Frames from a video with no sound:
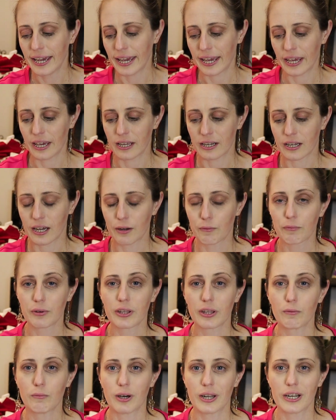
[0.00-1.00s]
And I
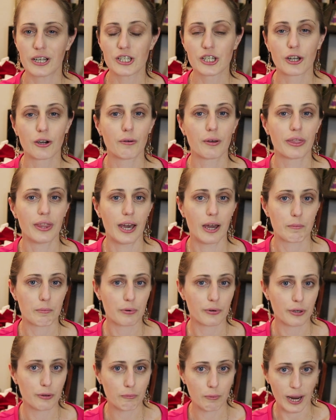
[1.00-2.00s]
really wanted to go with that
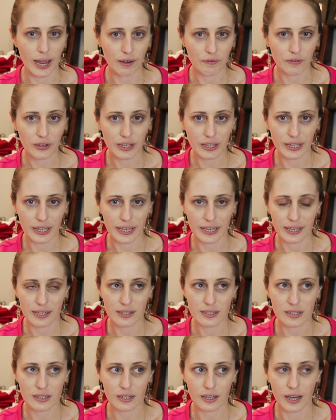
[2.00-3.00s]
pre-Raphaelite